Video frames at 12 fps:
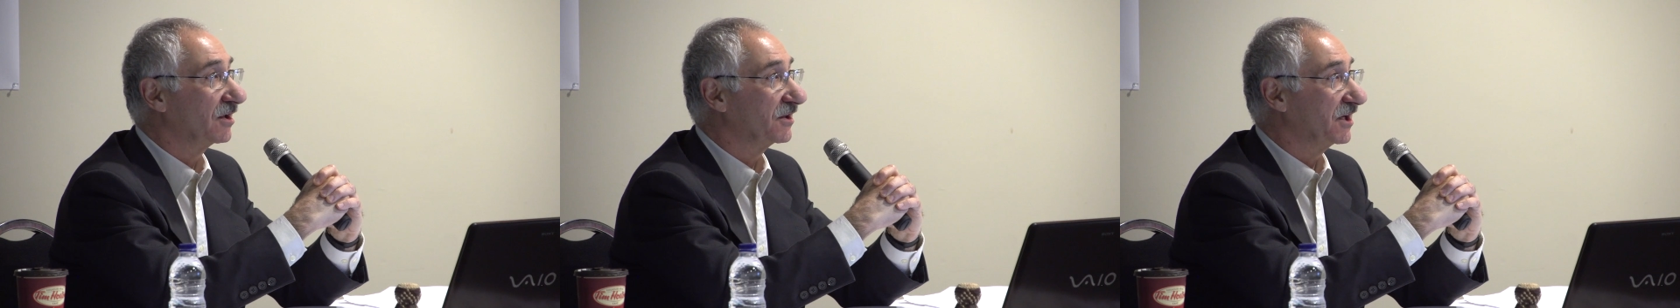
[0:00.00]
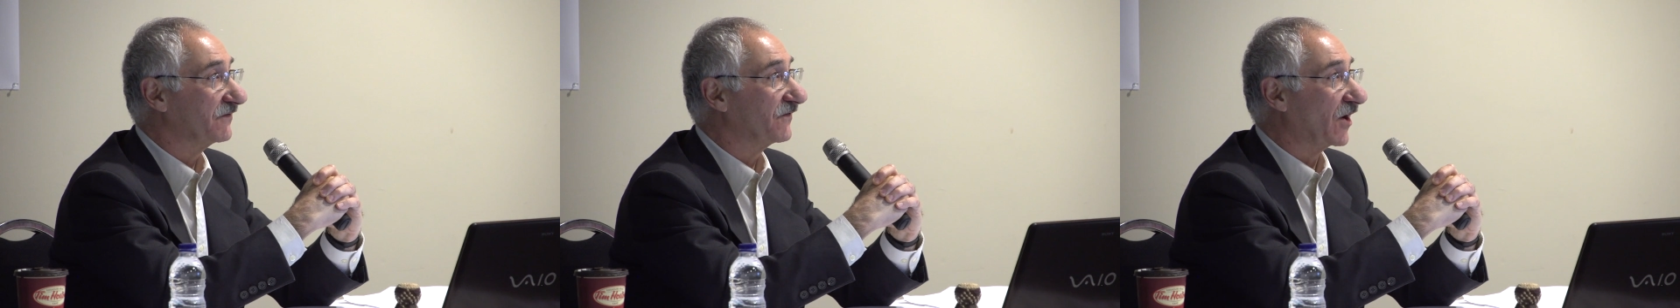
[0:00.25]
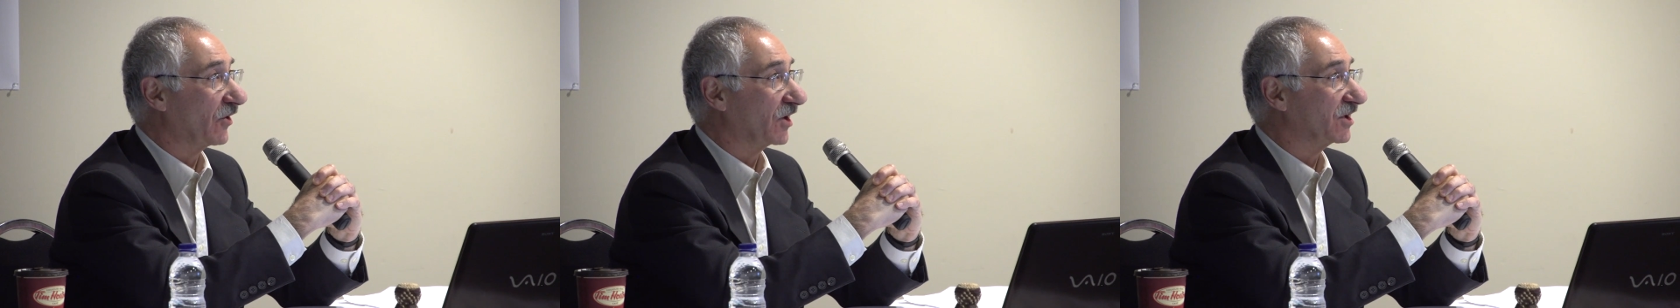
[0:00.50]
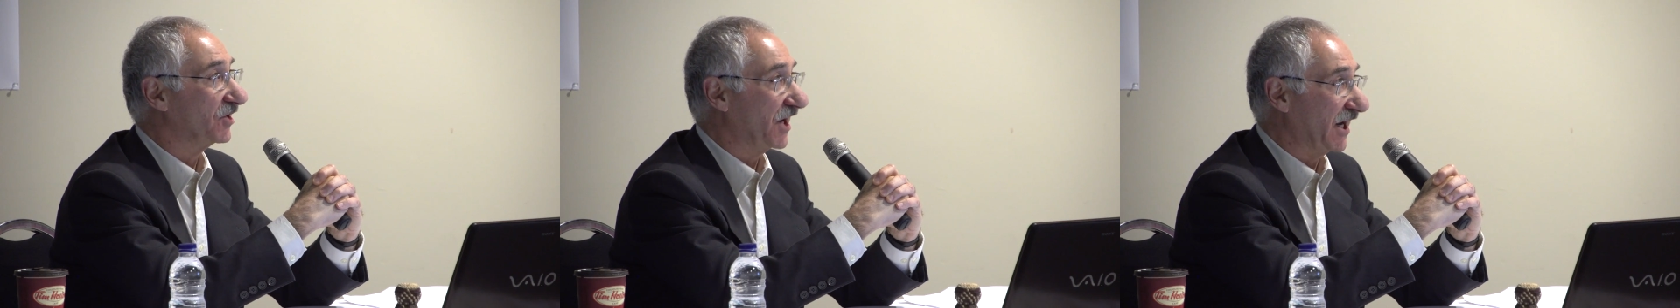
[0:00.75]
The
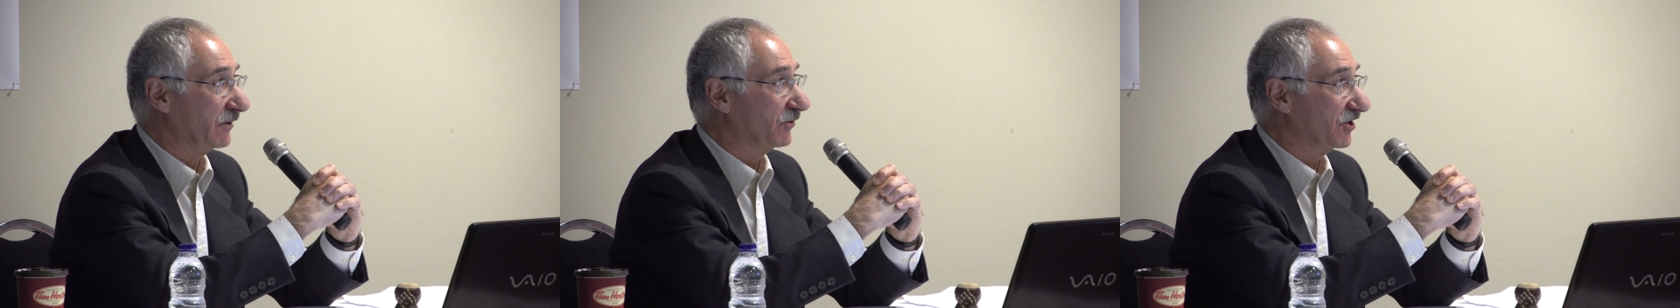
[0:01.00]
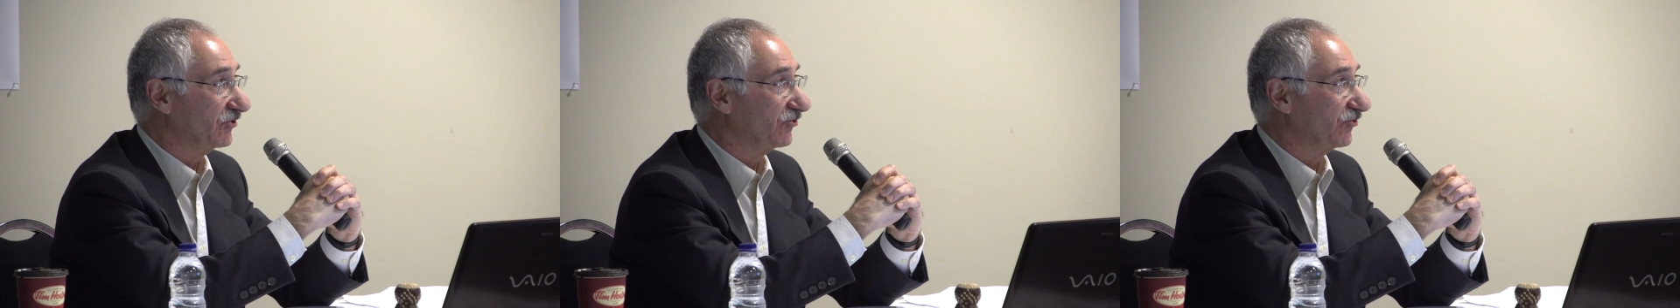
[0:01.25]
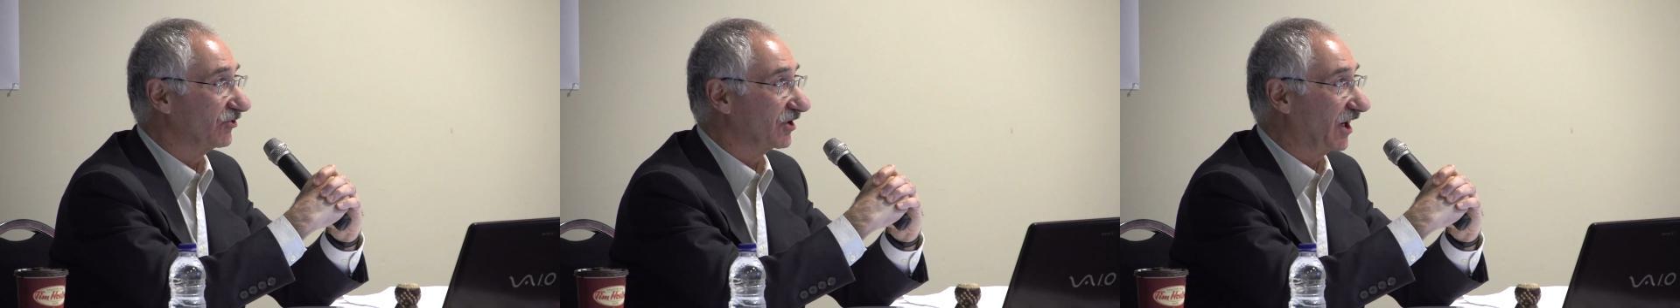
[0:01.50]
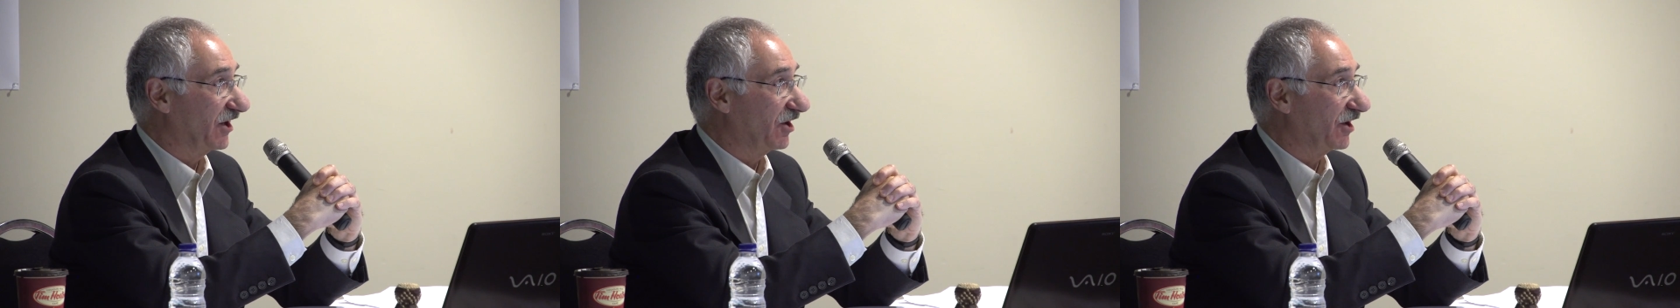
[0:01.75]
Afaric language
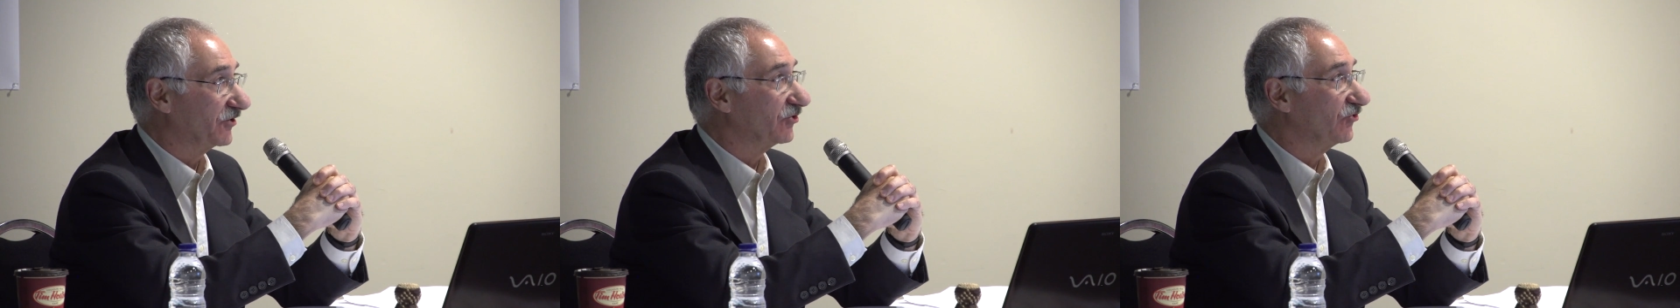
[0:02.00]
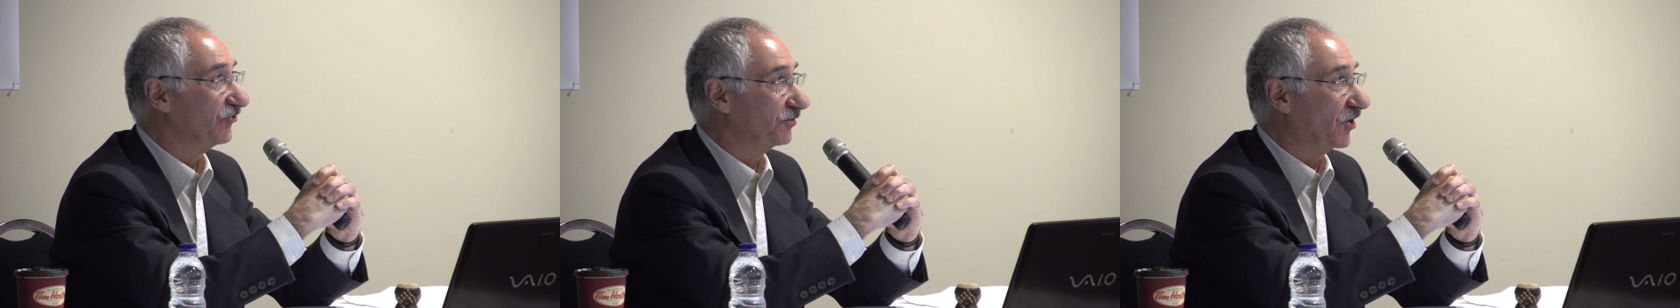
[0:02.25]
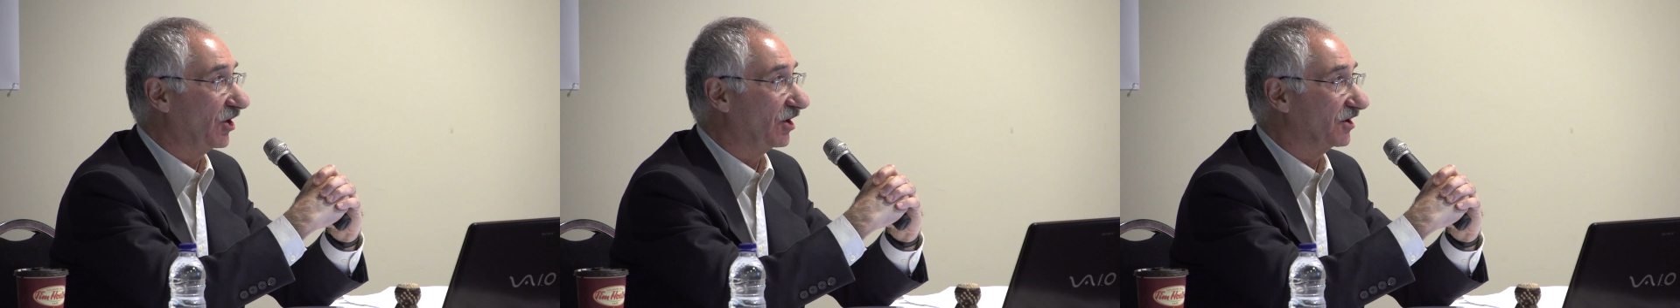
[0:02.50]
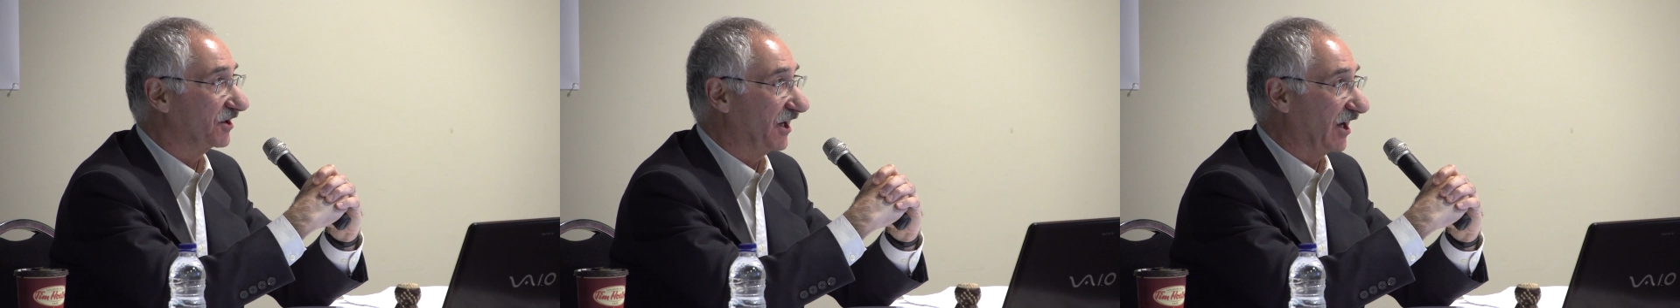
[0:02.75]
and other
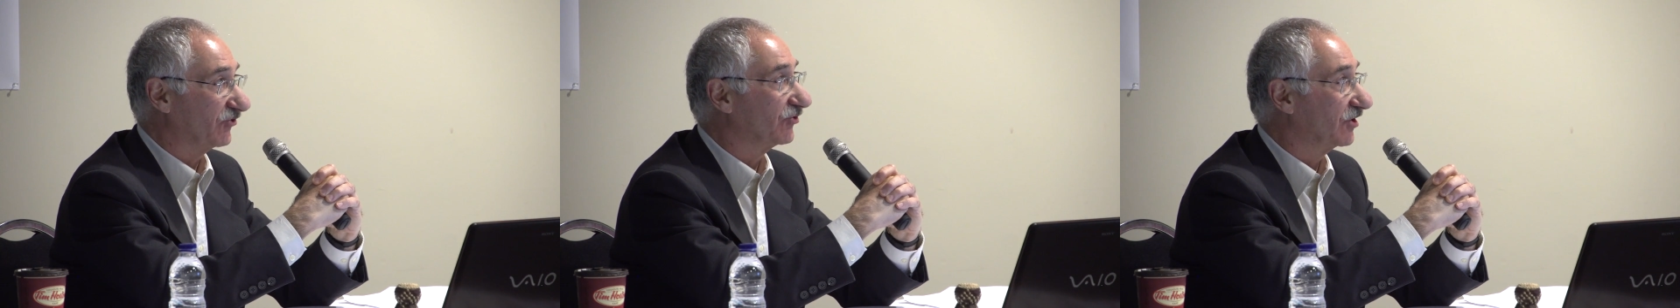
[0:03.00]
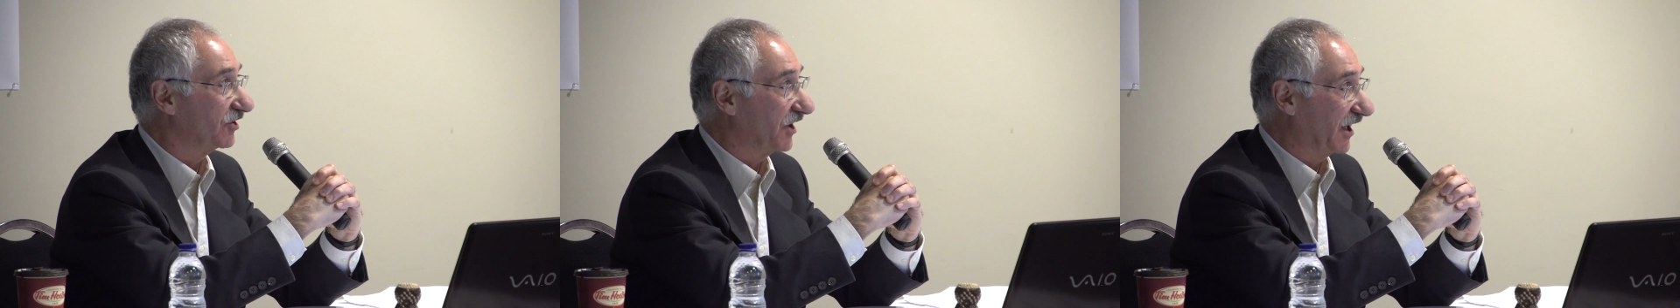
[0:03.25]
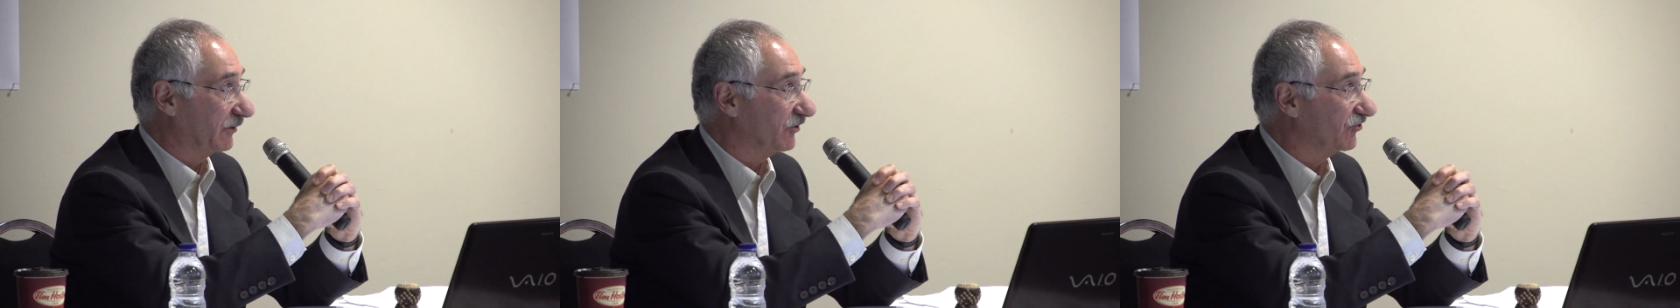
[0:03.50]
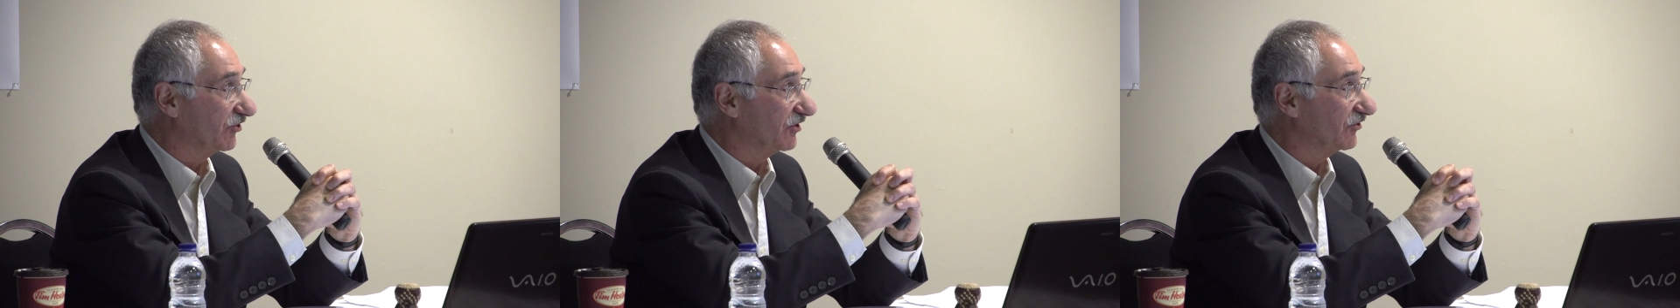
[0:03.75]
small national
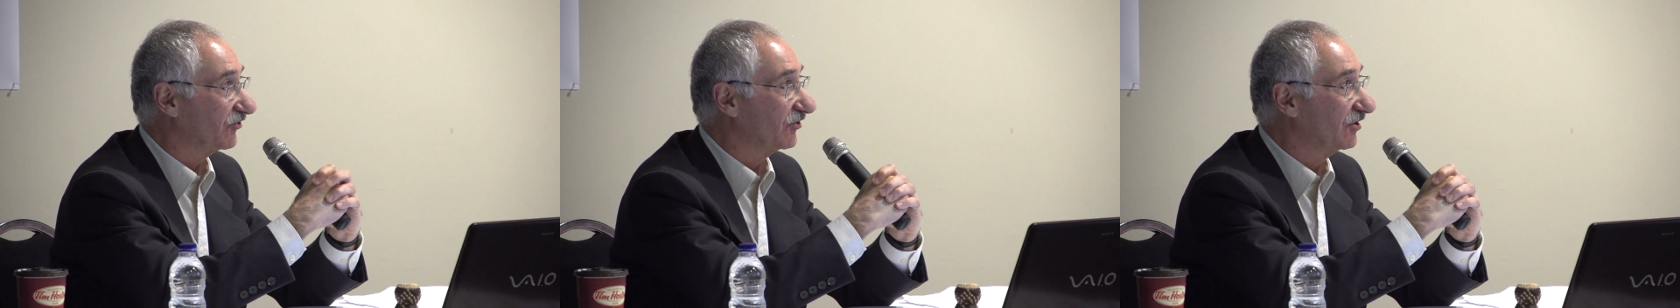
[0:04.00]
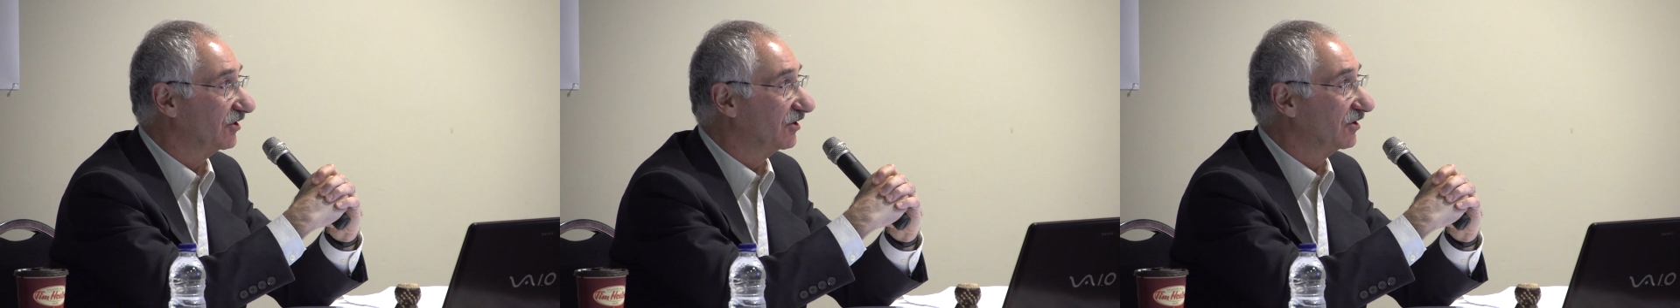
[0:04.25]
languages